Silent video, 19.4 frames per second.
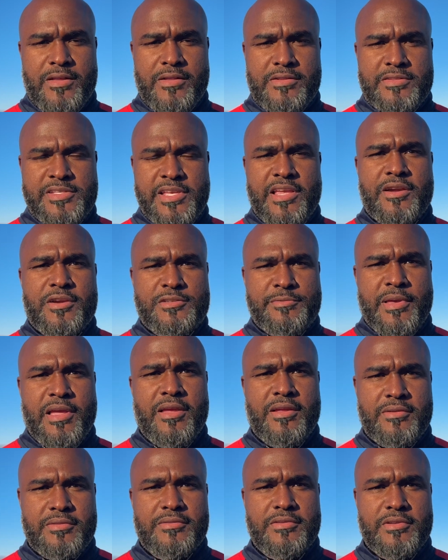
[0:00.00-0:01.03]
Seniors, man.
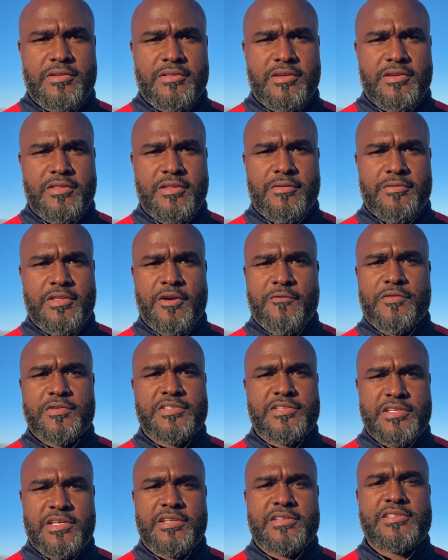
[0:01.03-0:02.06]
The, the, the
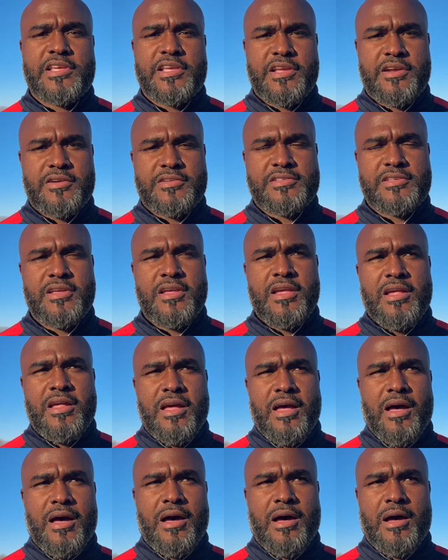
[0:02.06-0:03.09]
difference is in the seniors
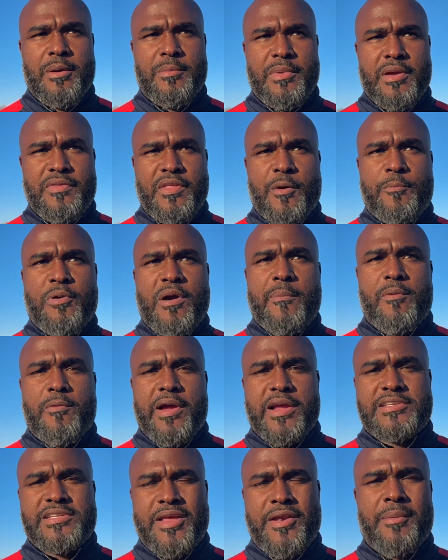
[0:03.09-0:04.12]
um, and their
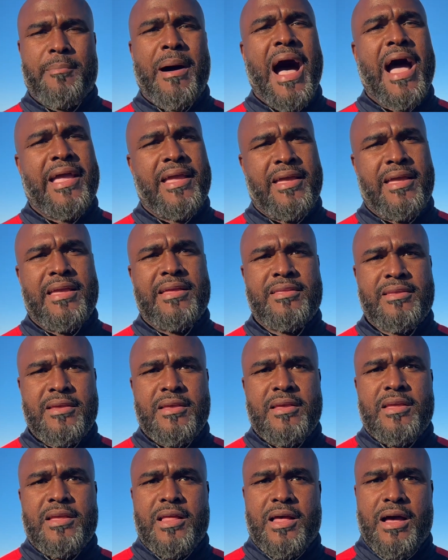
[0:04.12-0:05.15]
preparation and the buy-in.
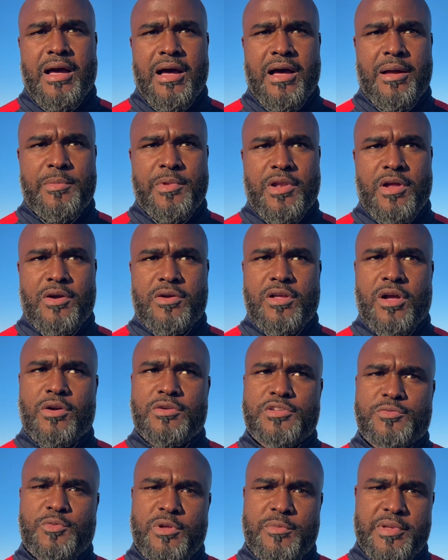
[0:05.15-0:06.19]
Um, you know,
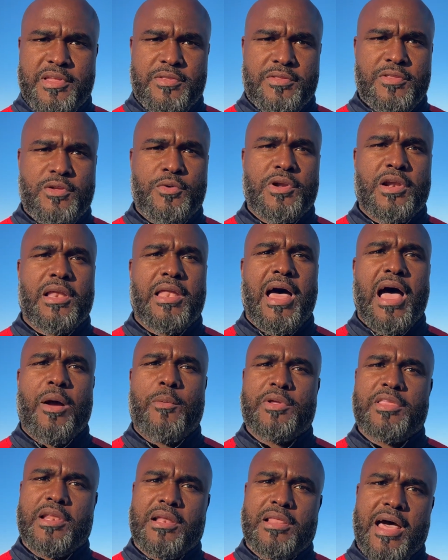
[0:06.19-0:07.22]
coaches, we've been doing a lot.
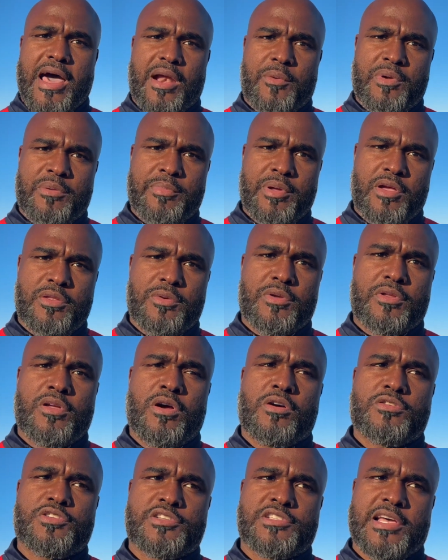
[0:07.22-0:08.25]
We did a lot of rebuilding the
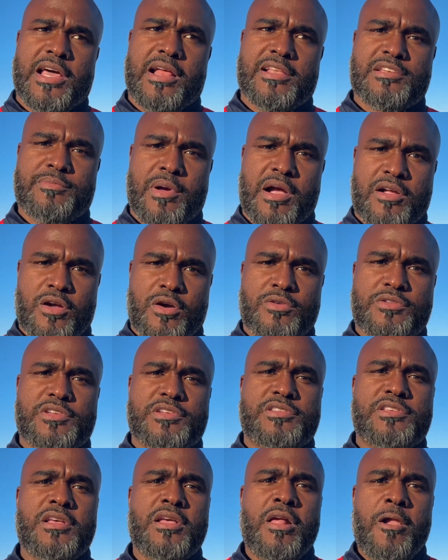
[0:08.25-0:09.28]
culture. Shout out to my
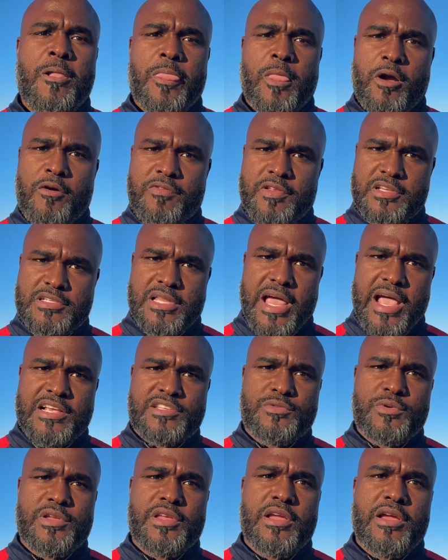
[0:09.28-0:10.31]
coaches over these last
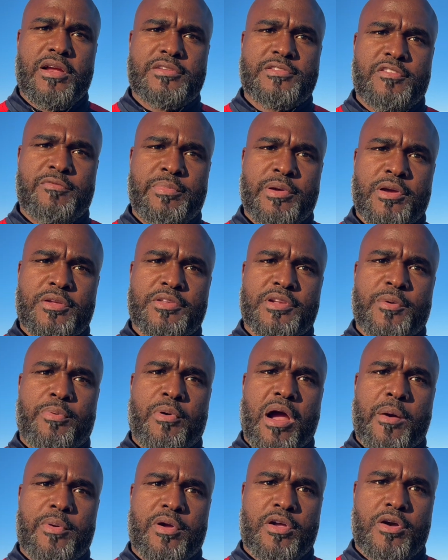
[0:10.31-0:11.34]
few years of building the
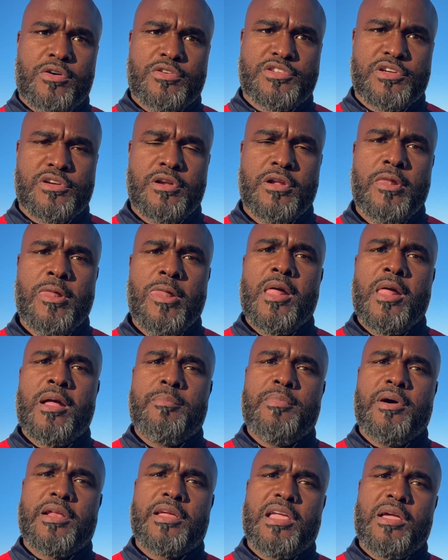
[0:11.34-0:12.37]
proper culture.
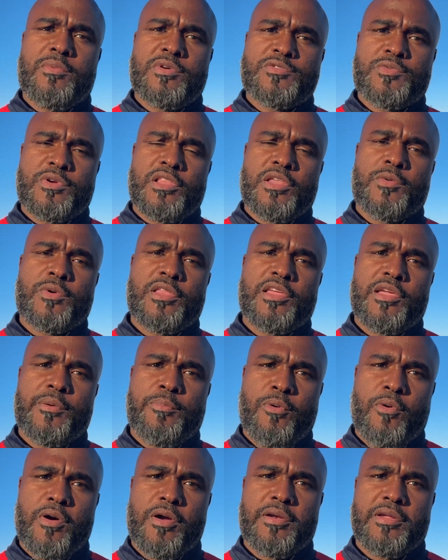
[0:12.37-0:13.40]
But again, what's really, really
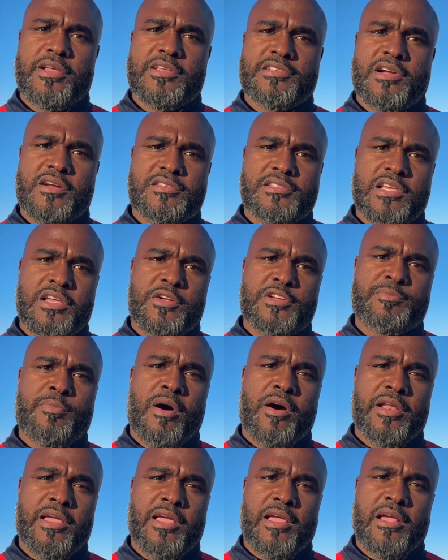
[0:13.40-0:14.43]
important is our seniors
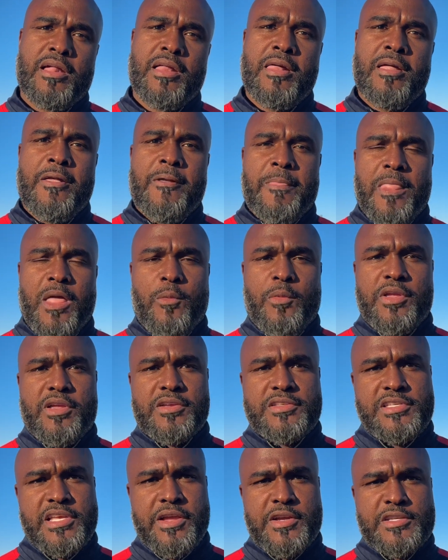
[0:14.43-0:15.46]
bought in. And when your
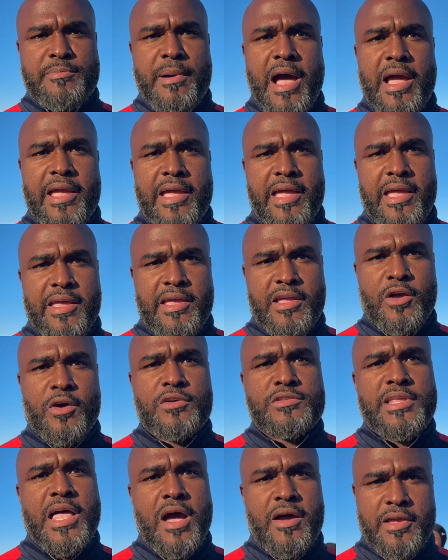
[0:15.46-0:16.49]
seniors buy in, it
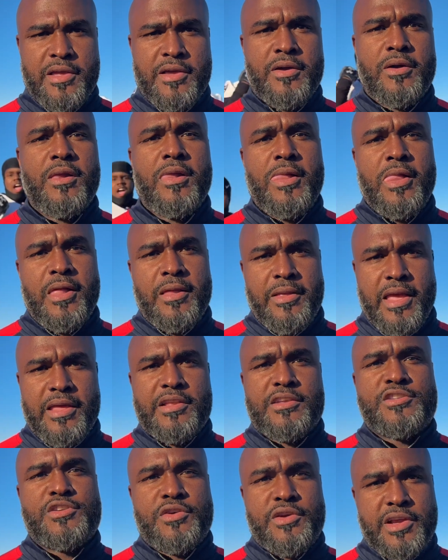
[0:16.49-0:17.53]
goes downhill. And
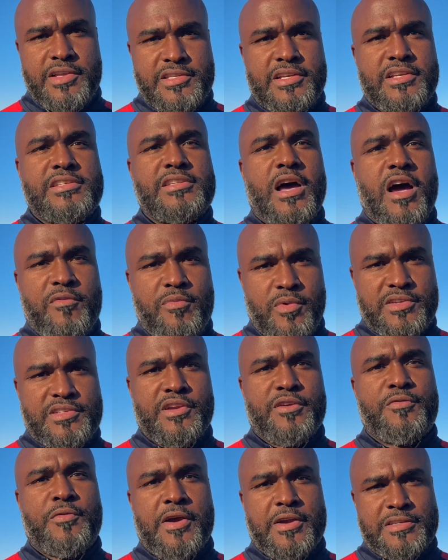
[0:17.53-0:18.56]
the juniors and the sophomores
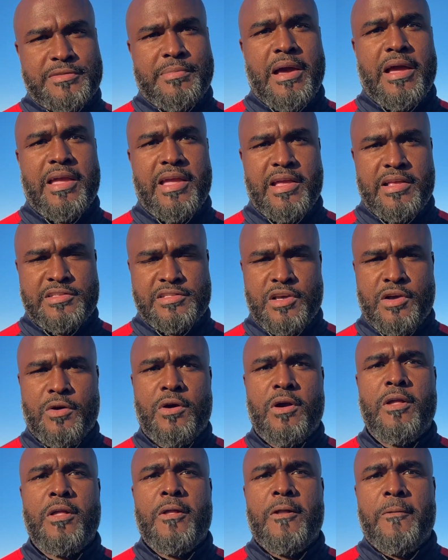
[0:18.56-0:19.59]
and the freshmen buy in. So,
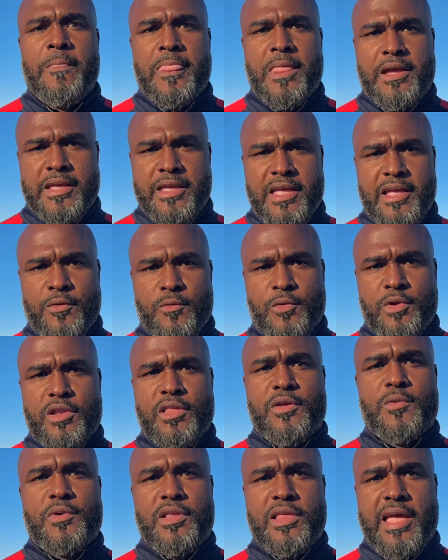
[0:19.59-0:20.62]
again,
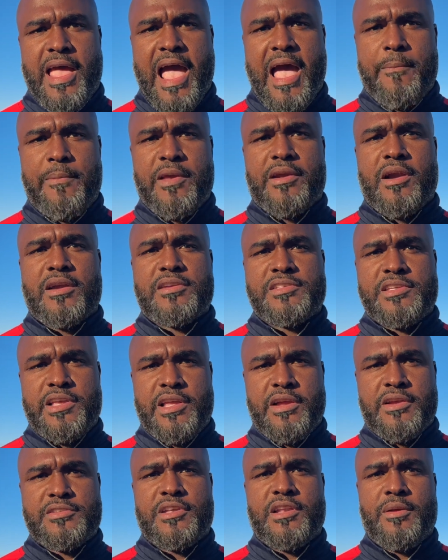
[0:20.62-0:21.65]
really, really happy that our
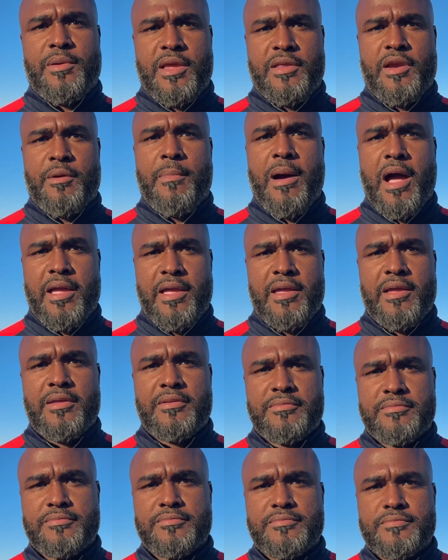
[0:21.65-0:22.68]
seniors and the buy in.